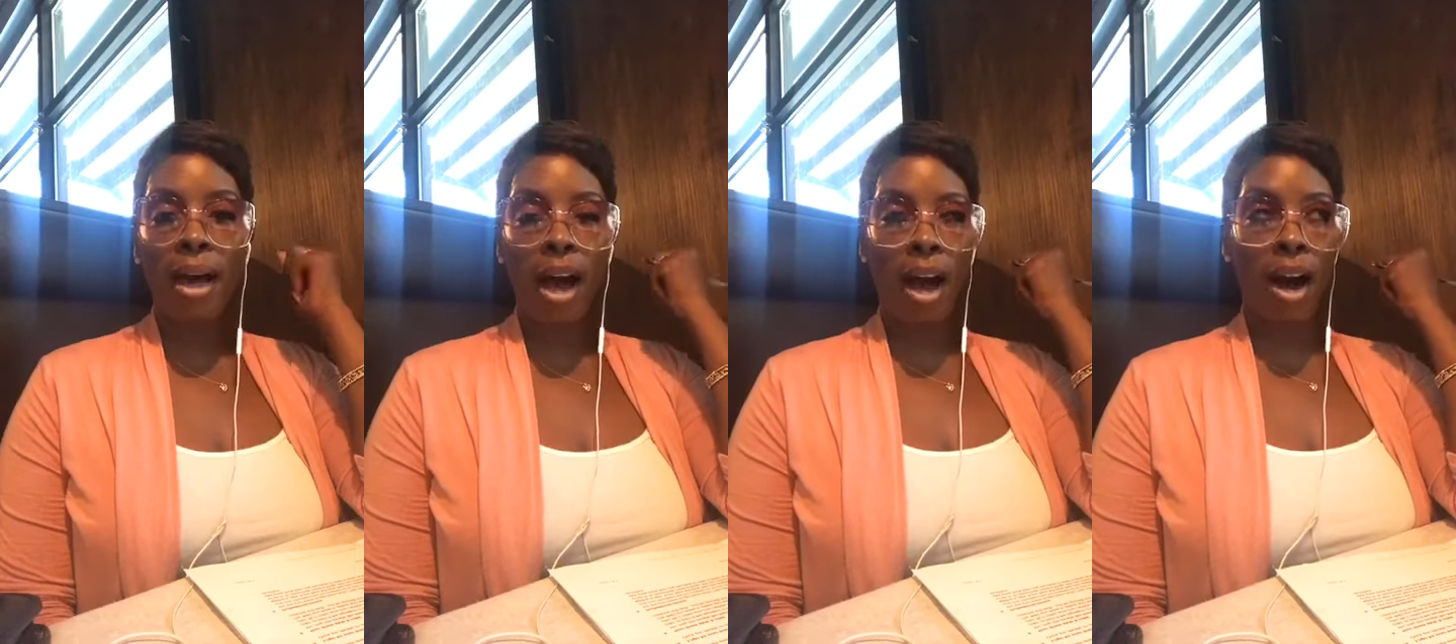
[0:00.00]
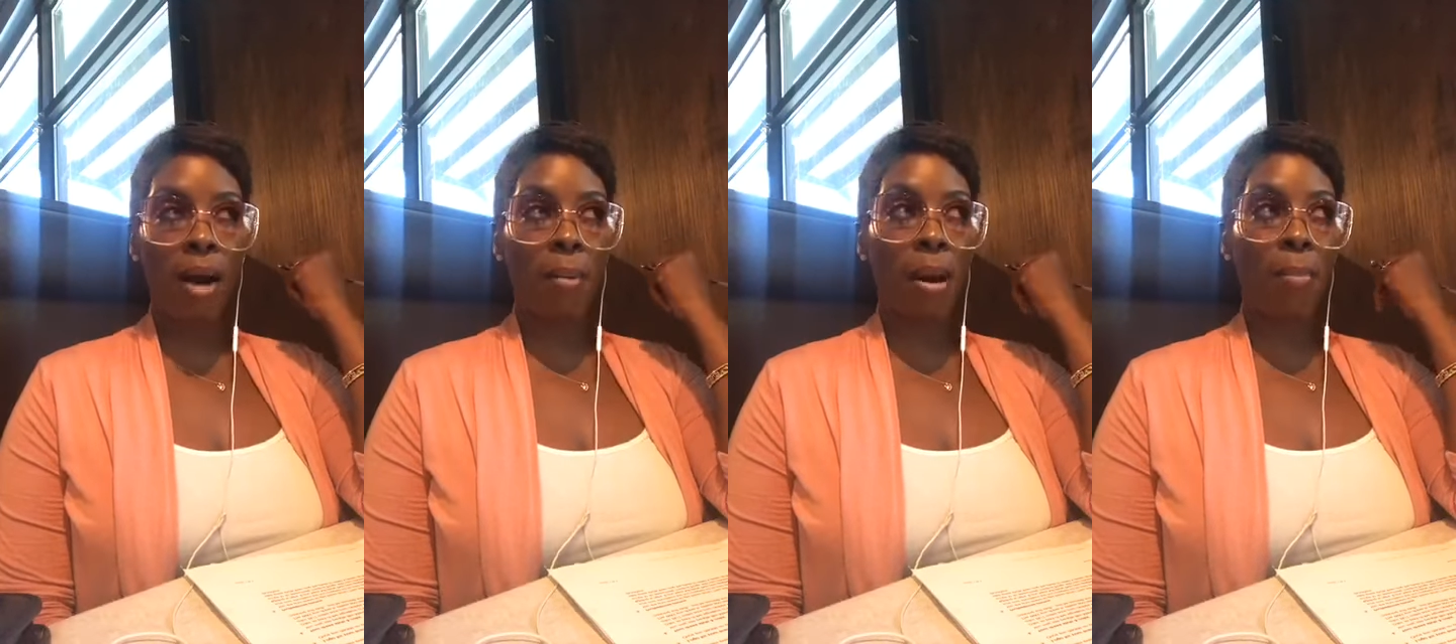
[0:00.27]

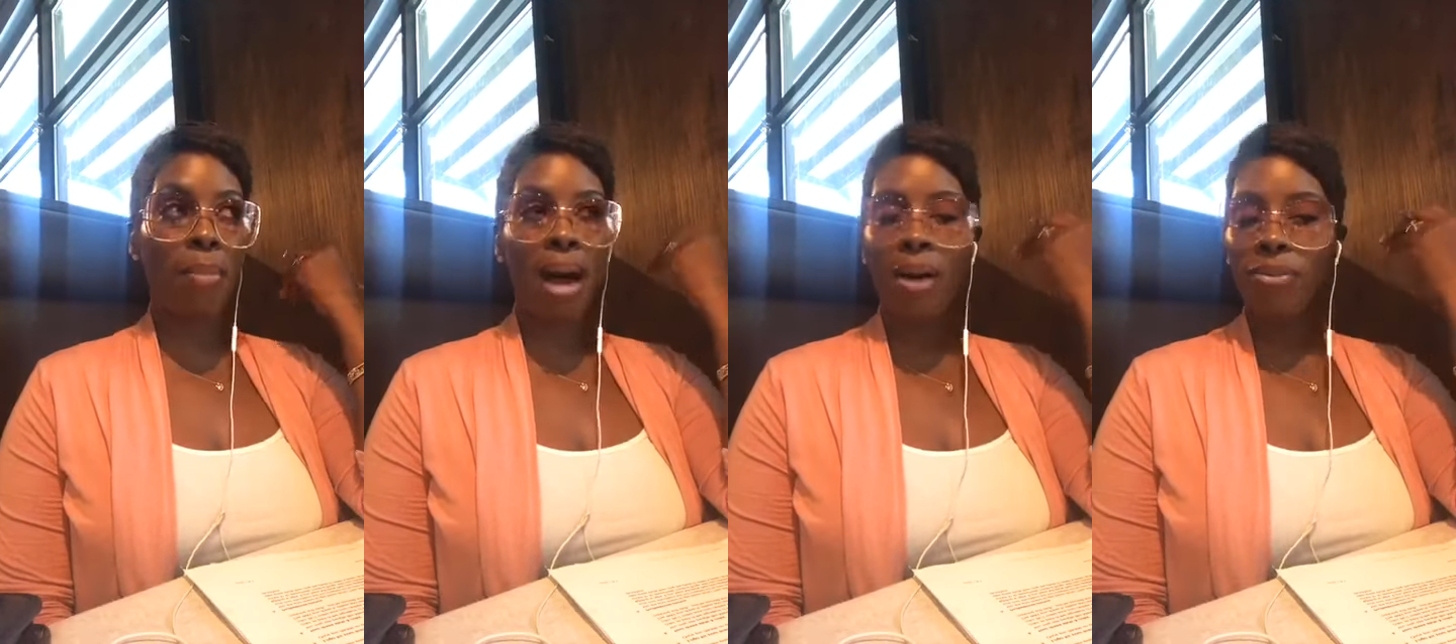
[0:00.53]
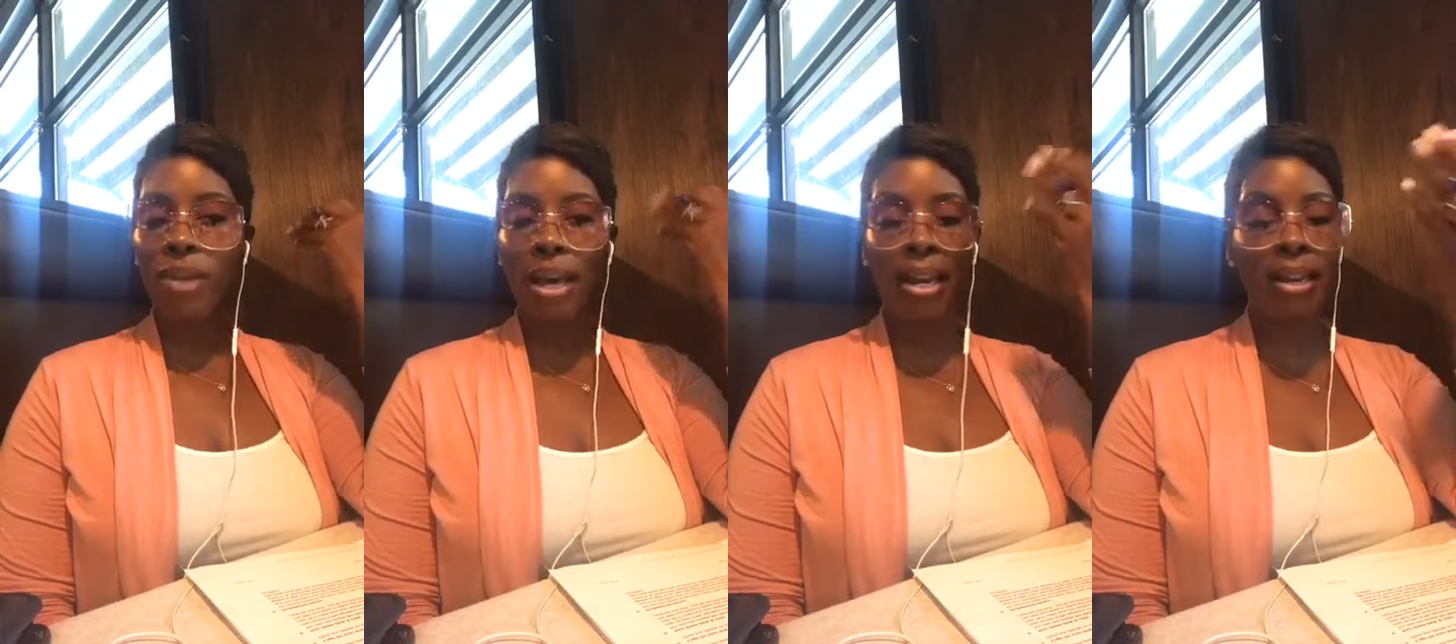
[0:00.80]

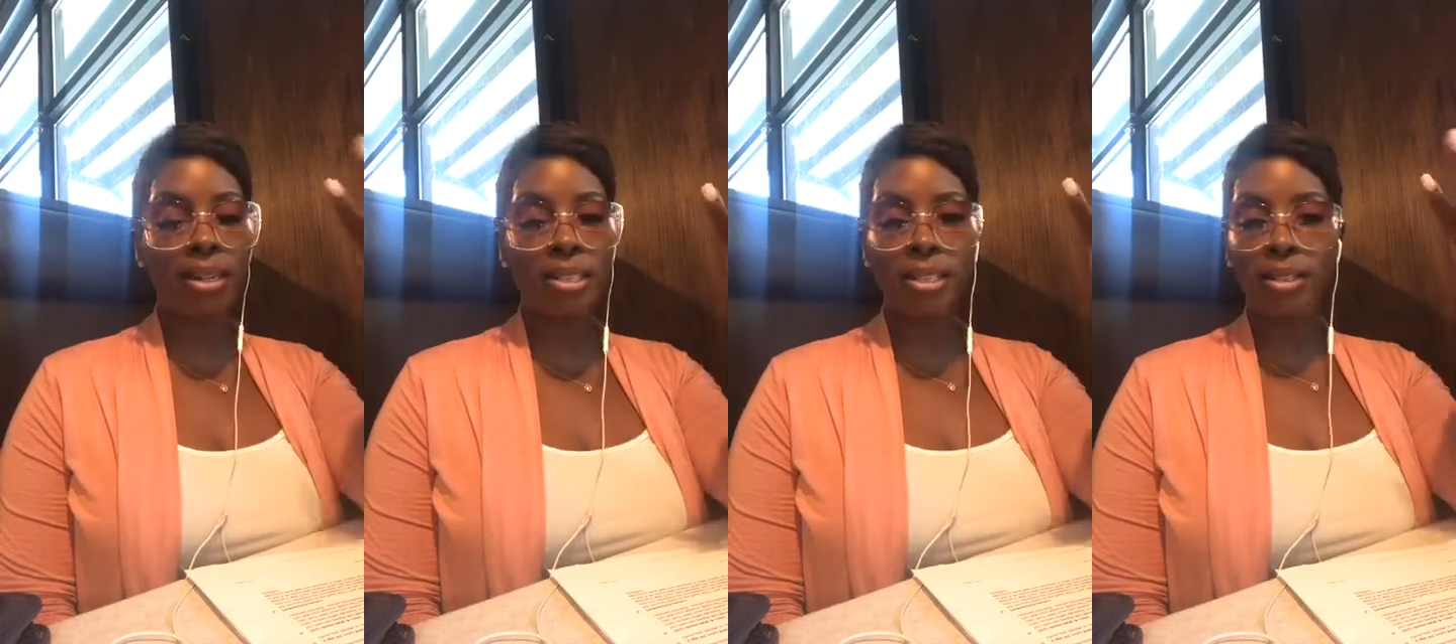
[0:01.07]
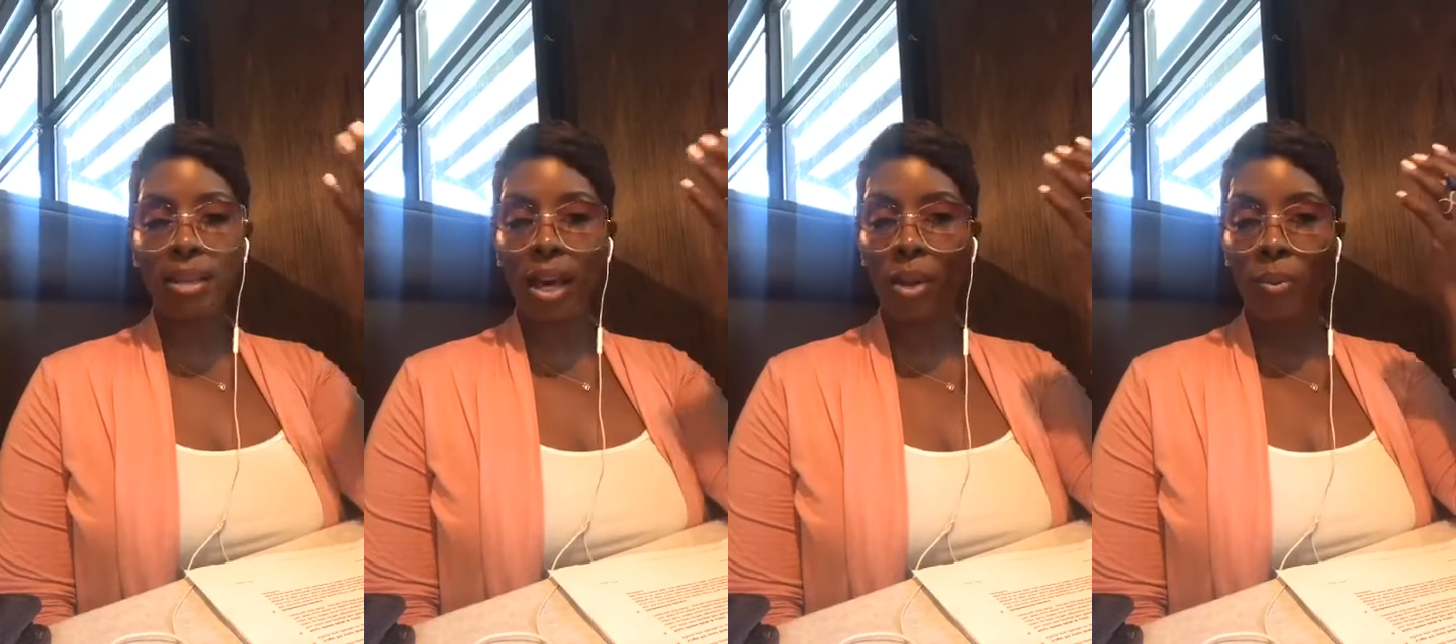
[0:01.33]
about that. And it's the
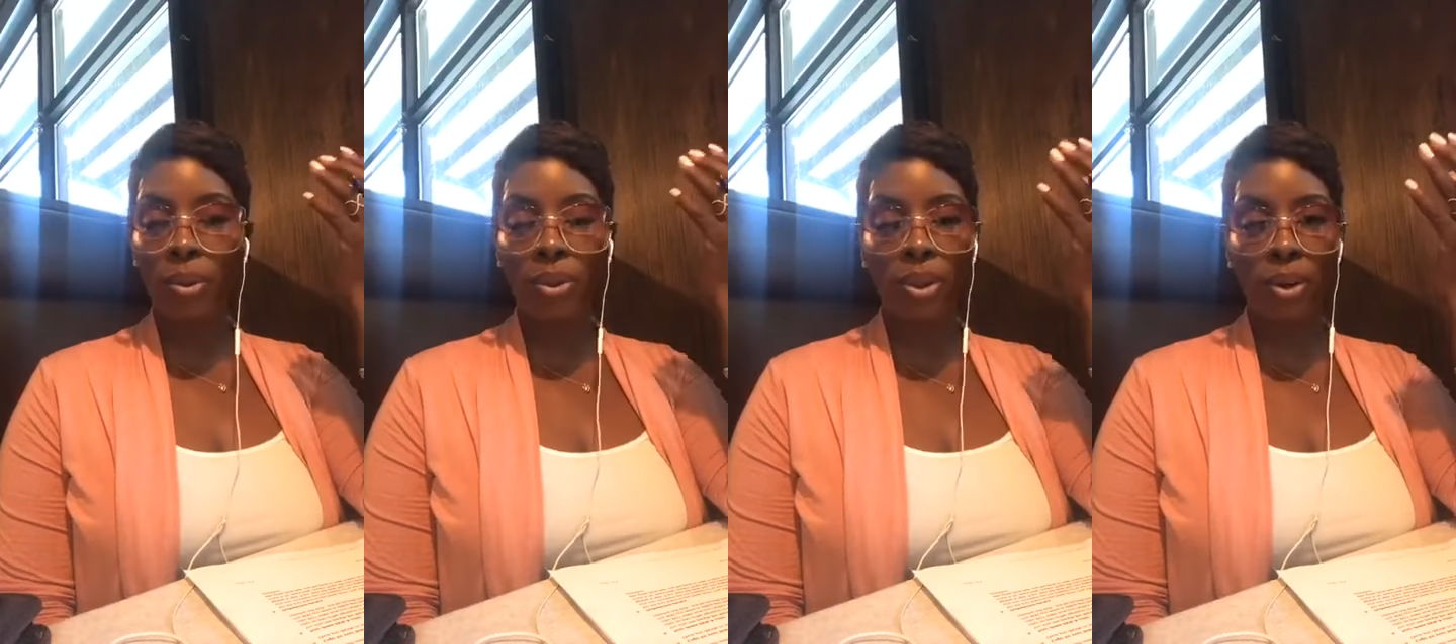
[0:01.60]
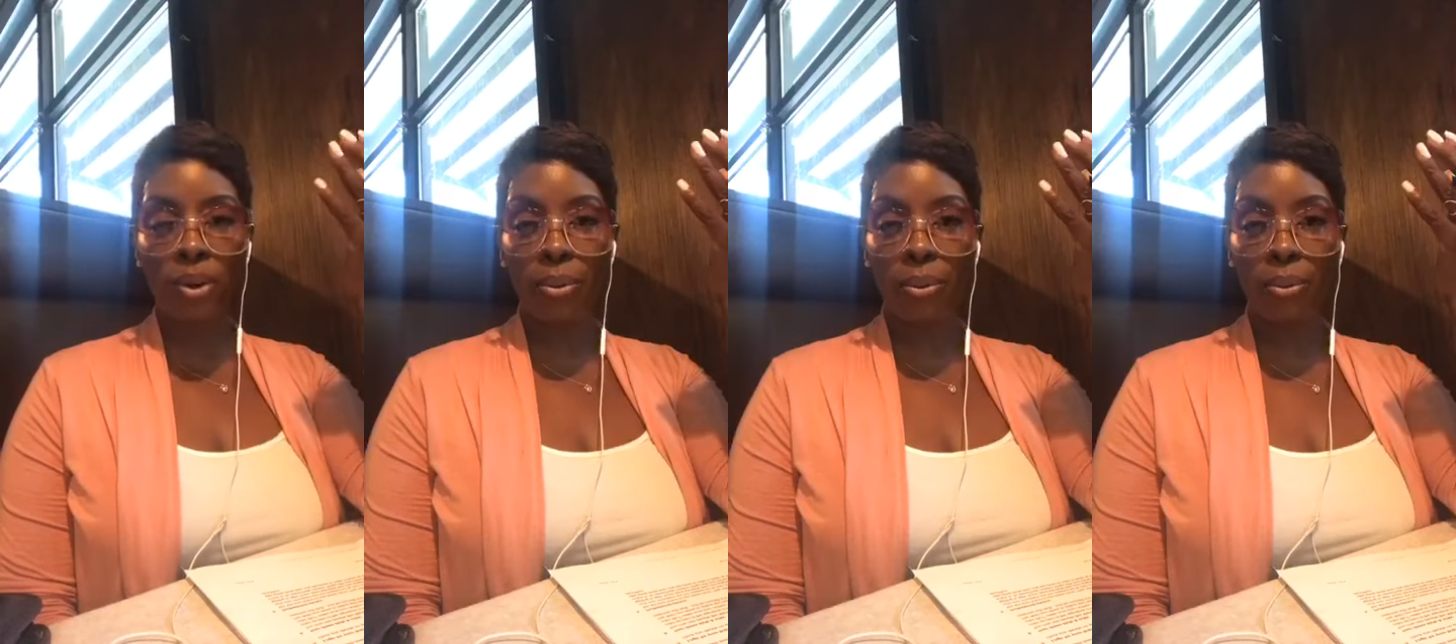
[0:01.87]
same with
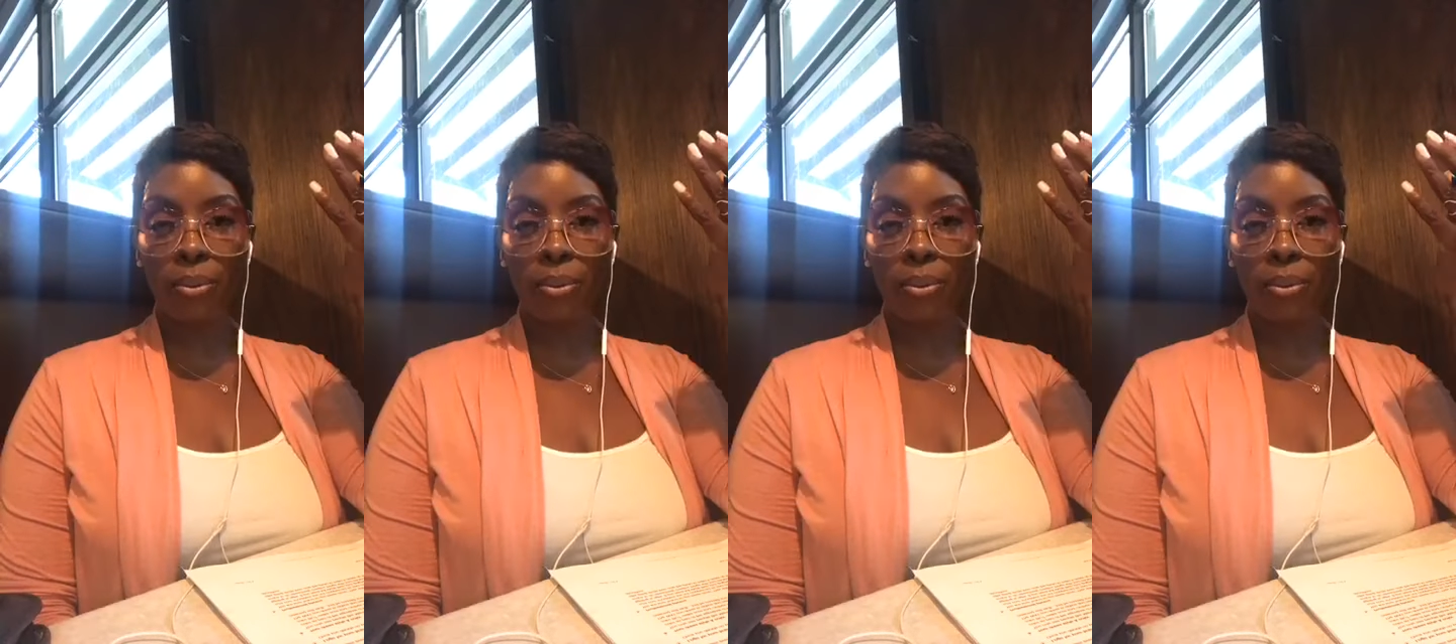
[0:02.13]
you.